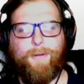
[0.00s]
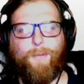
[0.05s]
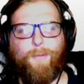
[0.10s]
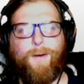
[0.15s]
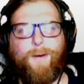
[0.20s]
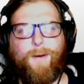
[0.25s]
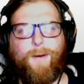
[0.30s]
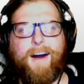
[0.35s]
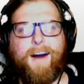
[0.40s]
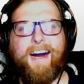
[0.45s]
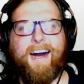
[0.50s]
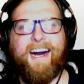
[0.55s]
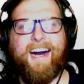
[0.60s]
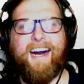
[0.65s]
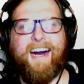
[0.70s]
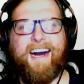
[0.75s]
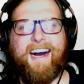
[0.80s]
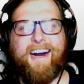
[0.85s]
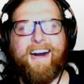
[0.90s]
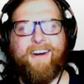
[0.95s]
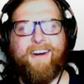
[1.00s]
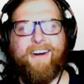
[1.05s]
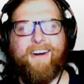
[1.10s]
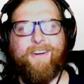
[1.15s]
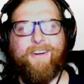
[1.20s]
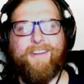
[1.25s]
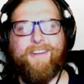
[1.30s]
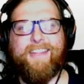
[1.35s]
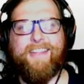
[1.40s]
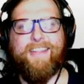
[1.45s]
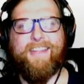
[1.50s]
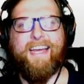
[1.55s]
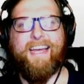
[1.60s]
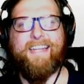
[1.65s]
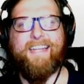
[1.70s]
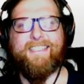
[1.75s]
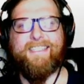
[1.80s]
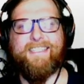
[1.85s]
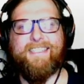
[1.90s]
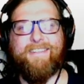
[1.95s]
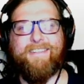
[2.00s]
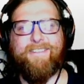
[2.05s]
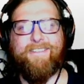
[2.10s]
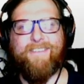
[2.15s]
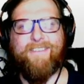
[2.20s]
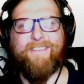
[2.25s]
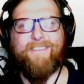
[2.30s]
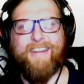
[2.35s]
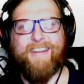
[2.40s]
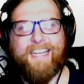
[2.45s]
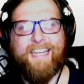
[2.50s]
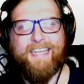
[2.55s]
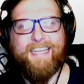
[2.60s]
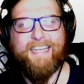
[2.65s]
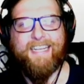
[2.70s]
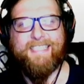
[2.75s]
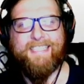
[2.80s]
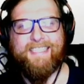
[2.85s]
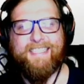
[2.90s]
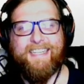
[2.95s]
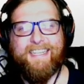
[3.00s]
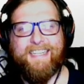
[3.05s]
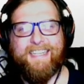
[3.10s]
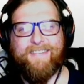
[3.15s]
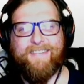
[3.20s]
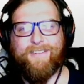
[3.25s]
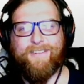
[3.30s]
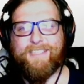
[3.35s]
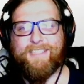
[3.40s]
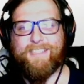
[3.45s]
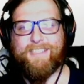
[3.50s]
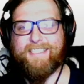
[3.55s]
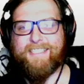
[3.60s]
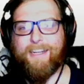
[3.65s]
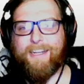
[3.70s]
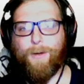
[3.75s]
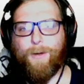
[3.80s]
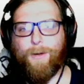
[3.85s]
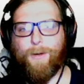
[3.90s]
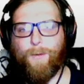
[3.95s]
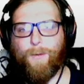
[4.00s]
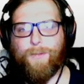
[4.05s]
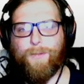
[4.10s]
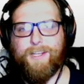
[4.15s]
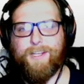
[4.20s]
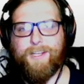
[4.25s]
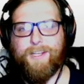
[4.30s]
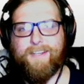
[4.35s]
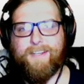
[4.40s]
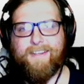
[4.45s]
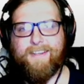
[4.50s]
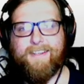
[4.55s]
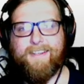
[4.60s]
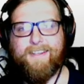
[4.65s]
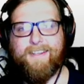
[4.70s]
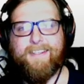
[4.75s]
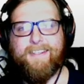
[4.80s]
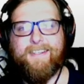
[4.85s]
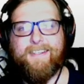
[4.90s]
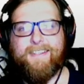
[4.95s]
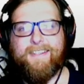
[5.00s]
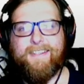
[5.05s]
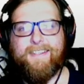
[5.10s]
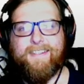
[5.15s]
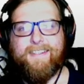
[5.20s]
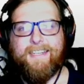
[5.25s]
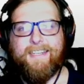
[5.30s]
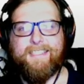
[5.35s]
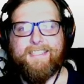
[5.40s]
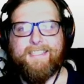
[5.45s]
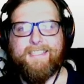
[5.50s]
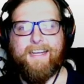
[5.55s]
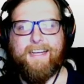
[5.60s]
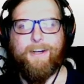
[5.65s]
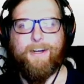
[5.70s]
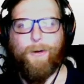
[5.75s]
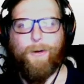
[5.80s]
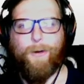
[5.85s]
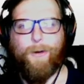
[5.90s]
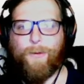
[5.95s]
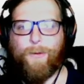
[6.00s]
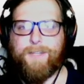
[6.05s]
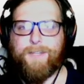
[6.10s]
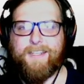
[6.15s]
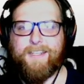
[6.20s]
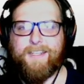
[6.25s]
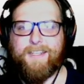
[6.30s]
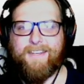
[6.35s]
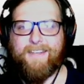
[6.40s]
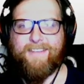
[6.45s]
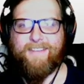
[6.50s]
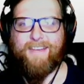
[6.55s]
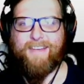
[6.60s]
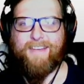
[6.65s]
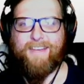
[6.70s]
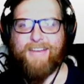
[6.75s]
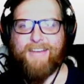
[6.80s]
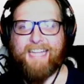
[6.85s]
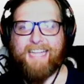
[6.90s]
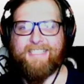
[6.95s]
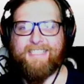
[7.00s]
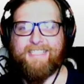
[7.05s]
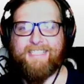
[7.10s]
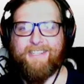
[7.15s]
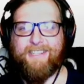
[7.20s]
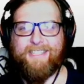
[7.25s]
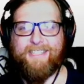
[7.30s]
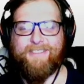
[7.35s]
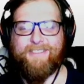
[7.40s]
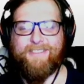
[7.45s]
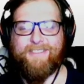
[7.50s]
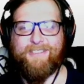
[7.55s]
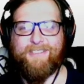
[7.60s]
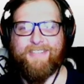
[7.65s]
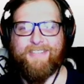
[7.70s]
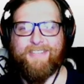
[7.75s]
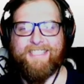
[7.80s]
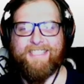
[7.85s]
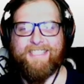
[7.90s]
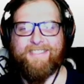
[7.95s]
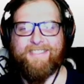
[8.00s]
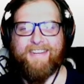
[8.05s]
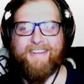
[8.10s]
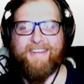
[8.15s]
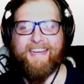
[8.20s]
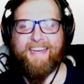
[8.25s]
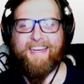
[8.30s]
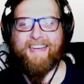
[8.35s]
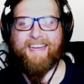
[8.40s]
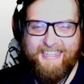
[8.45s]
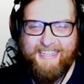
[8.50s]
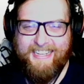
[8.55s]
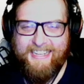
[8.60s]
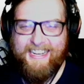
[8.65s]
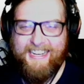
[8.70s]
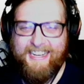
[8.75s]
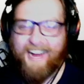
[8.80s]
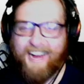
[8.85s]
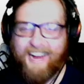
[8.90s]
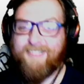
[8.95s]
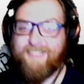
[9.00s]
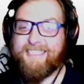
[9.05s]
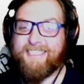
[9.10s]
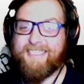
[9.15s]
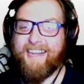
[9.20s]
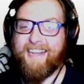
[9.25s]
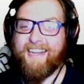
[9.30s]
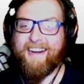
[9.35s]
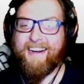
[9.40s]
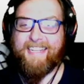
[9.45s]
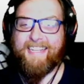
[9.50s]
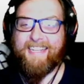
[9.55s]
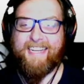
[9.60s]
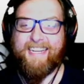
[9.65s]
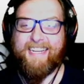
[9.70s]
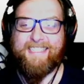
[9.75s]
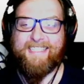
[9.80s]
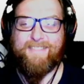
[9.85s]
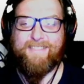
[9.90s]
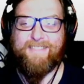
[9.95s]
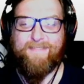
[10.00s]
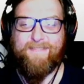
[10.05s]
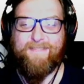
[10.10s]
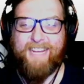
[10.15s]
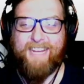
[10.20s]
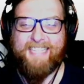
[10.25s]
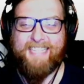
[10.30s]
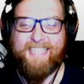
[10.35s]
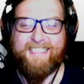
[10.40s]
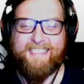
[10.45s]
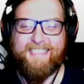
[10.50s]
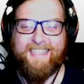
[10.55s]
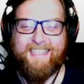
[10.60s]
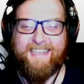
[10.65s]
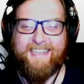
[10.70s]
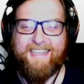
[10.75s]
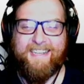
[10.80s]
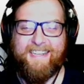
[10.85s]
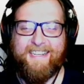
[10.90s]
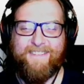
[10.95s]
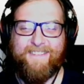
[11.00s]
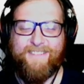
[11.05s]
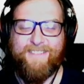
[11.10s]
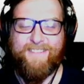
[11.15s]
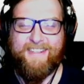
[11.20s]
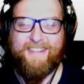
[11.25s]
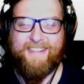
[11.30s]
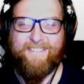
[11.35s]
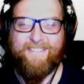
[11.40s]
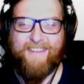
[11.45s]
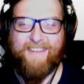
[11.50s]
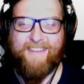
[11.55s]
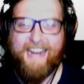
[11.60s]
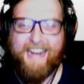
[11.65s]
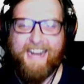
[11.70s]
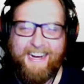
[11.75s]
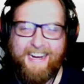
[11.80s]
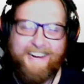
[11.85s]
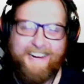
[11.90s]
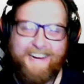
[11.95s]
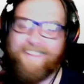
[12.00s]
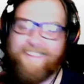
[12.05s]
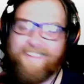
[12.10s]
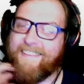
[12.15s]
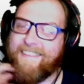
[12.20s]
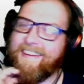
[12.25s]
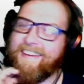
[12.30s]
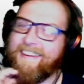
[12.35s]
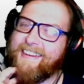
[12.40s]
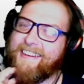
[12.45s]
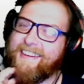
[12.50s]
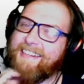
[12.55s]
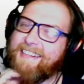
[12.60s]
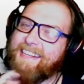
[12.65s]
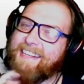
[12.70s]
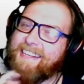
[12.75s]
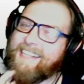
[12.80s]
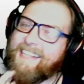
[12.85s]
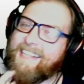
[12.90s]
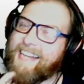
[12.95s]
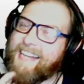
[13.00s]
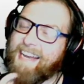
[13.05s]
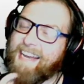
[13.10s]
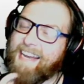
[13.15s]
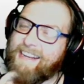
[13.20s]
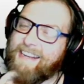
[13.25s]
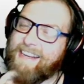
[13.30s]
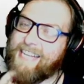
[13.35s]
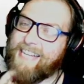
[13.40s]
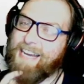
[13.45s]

Wow, that is crazy. Of course it's on a Holden. It's on a Holden, and we have X3222A. I'm sorry, that is messed up. Wow. And that